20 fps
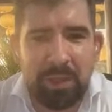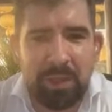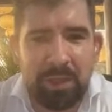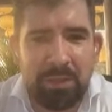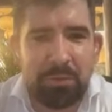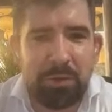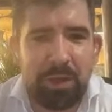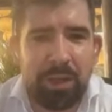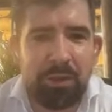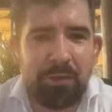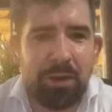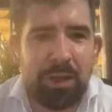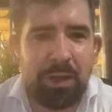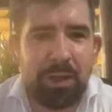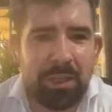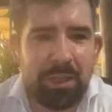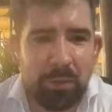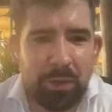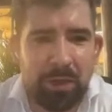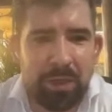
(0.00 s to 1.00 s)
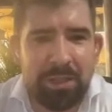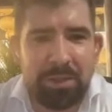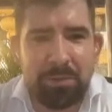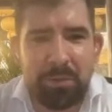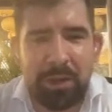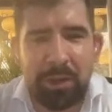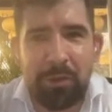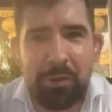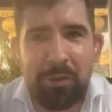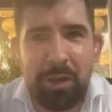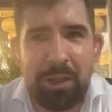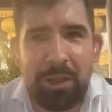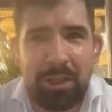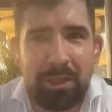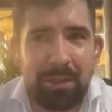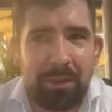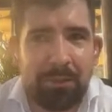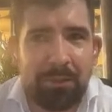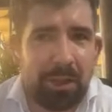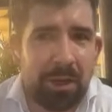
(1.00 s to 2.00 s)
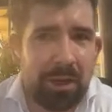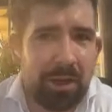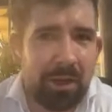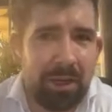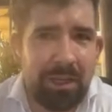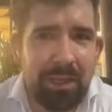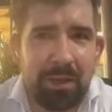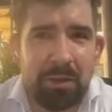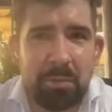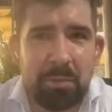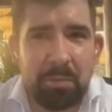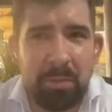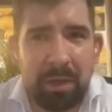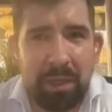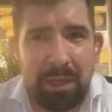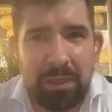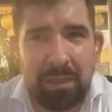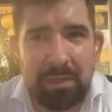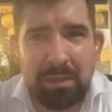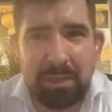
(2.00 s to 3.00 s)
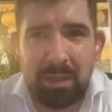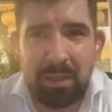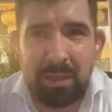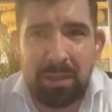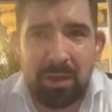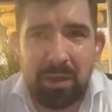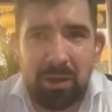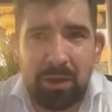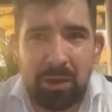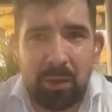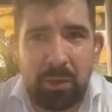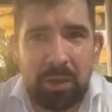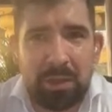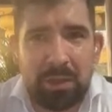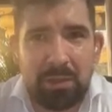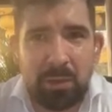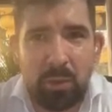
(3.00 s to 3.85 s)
is is regulated, where is regulated, if there are any complaints or